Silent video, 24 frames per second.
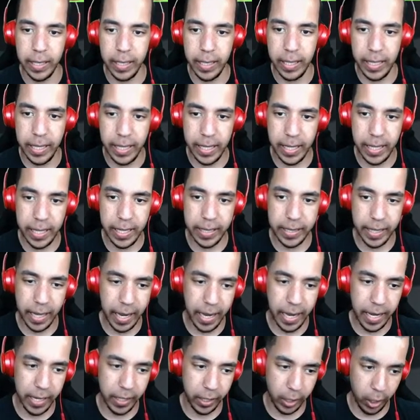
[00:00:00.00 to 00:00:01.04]
He's
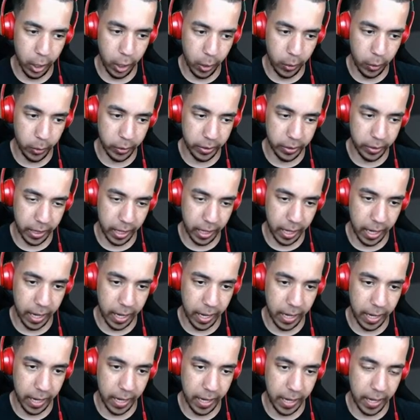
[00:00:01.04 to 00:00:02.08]
a ghost
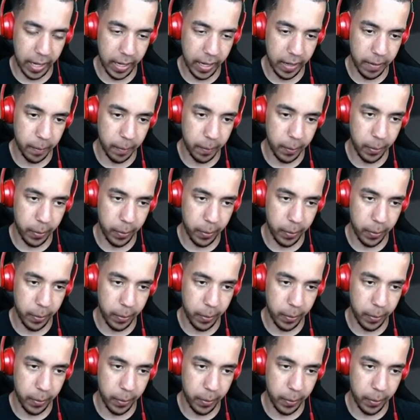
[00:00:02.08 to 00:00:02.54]
type.